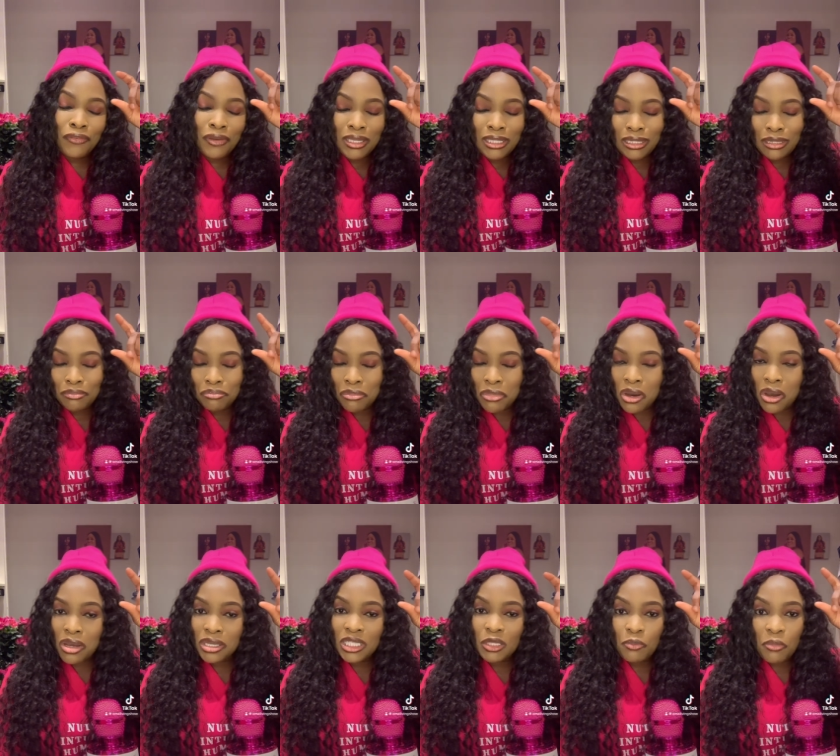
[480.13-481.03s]
is
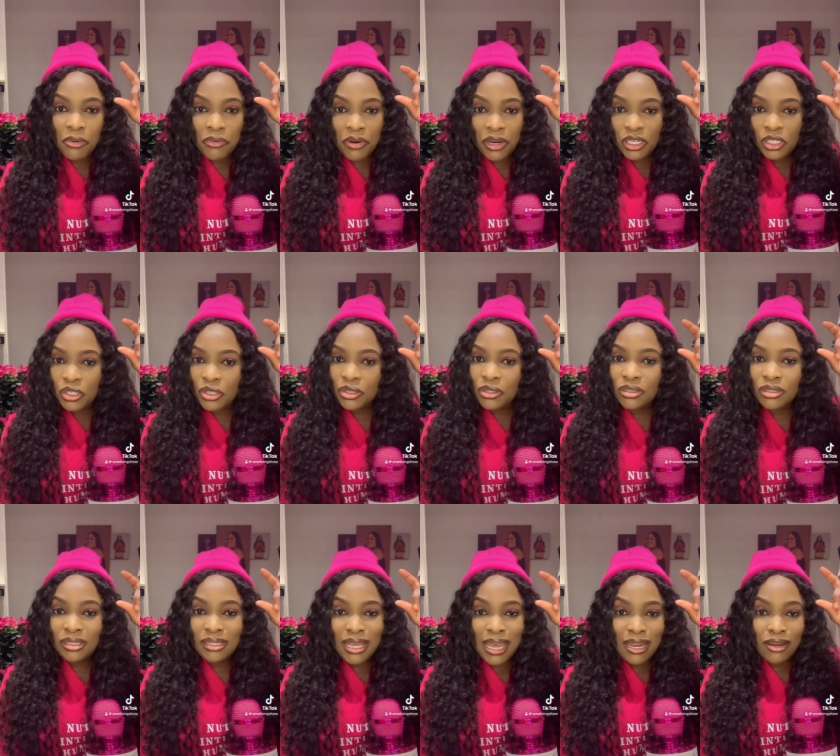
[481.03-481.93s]
more spiritual
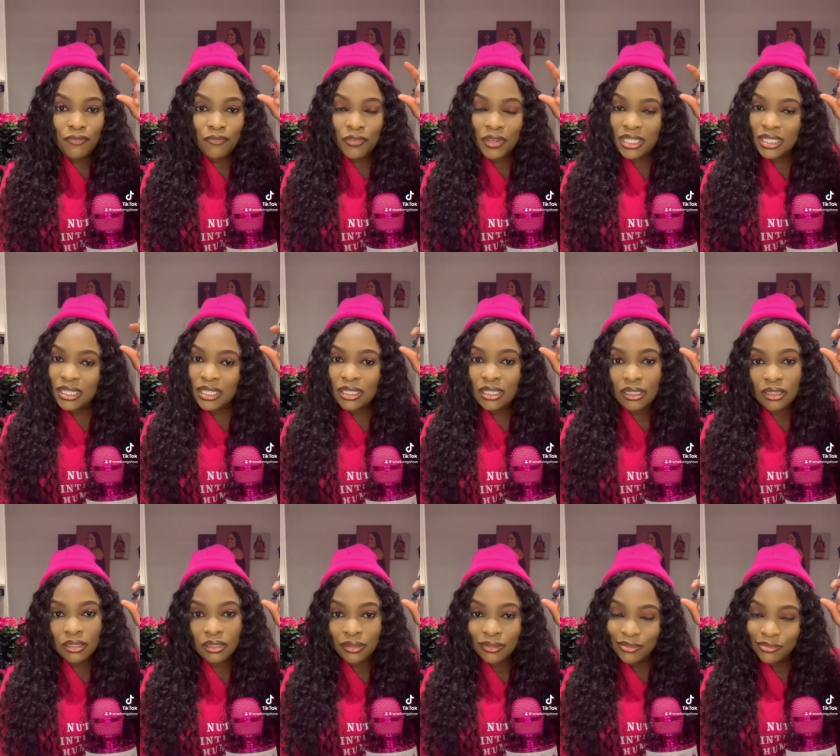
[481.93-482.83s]
than
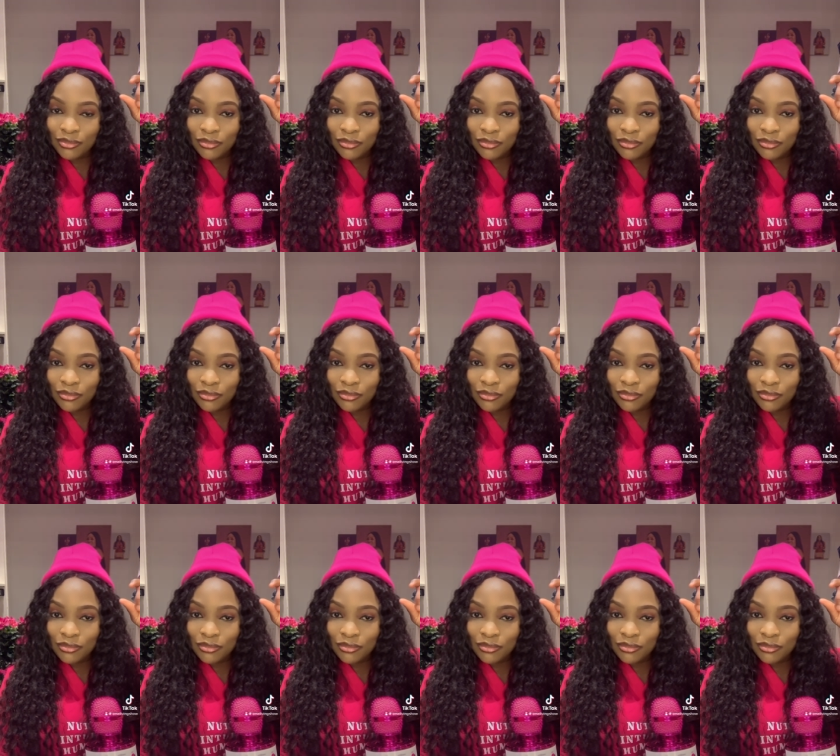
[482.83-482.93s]
physical